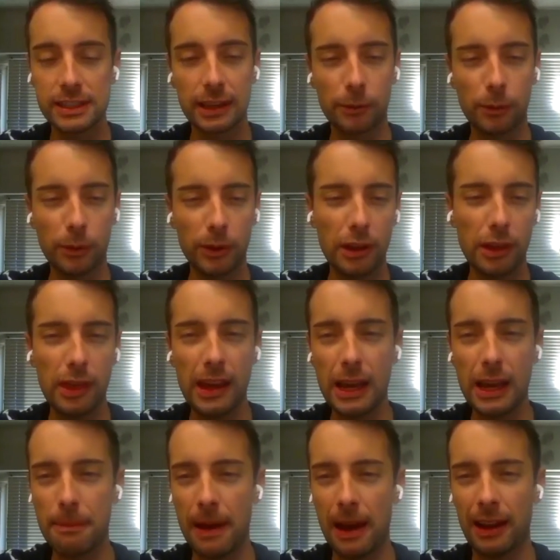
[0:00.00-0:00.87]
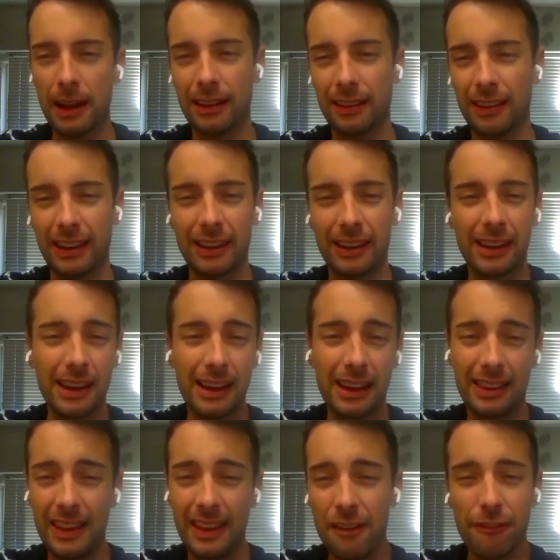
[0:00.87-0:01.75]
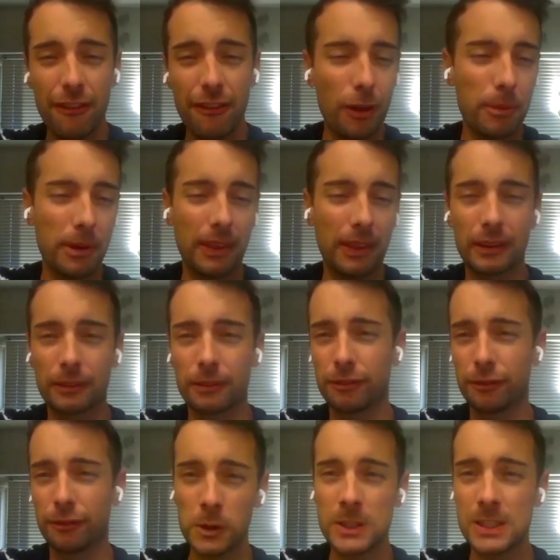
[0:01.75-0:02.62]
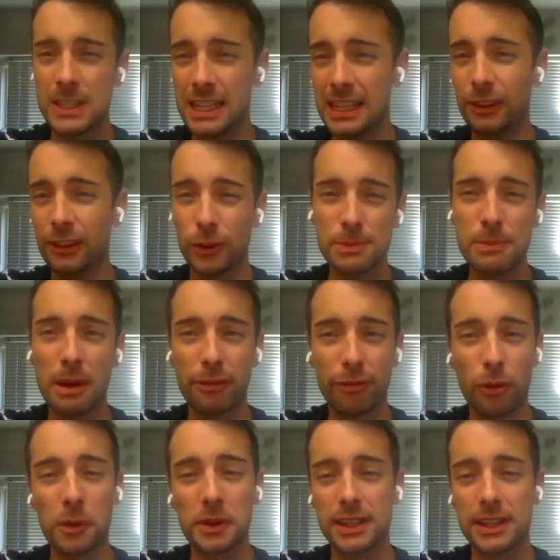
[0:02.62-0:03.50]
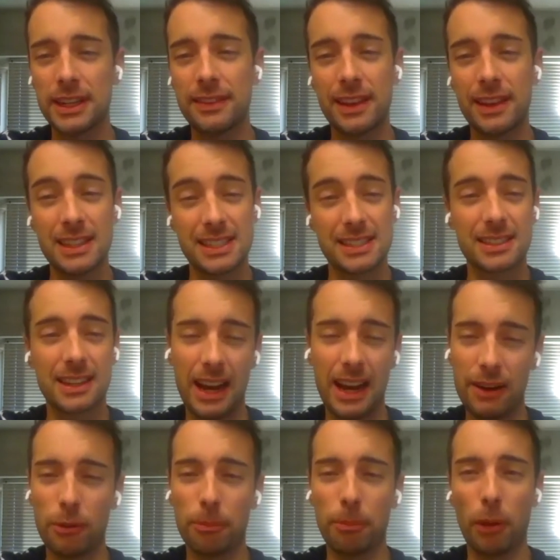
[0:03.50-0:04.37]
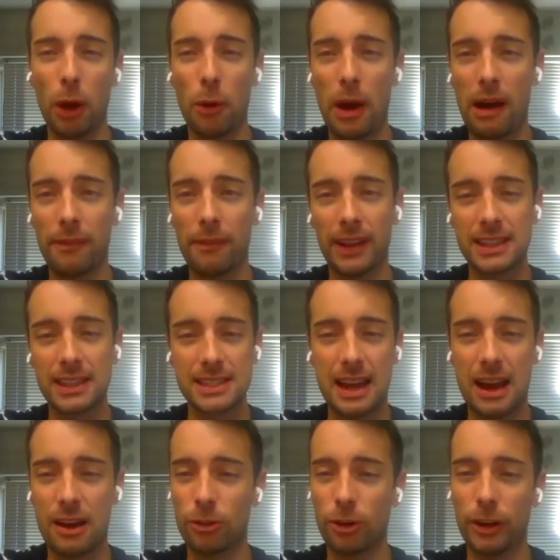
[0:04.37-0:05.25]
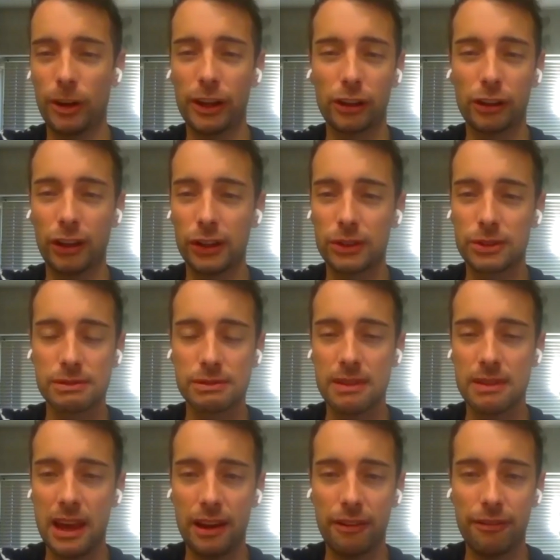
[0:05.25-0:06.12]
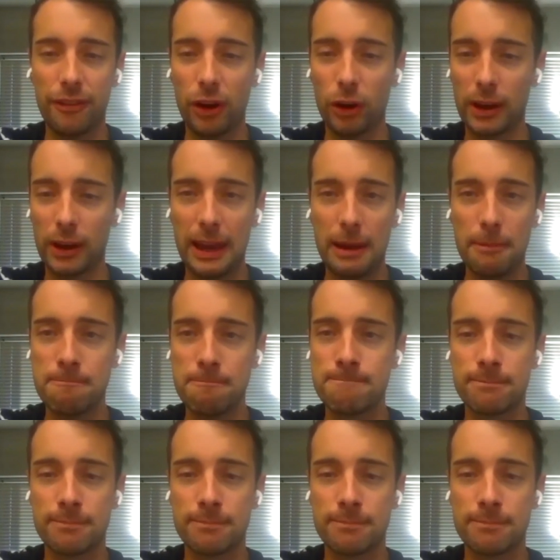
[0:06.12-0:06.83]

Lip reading: like, when you think about it, like the NFL, I mean, like 14, losing by 14, that's kind of a blowout. That's not really a close NFL game.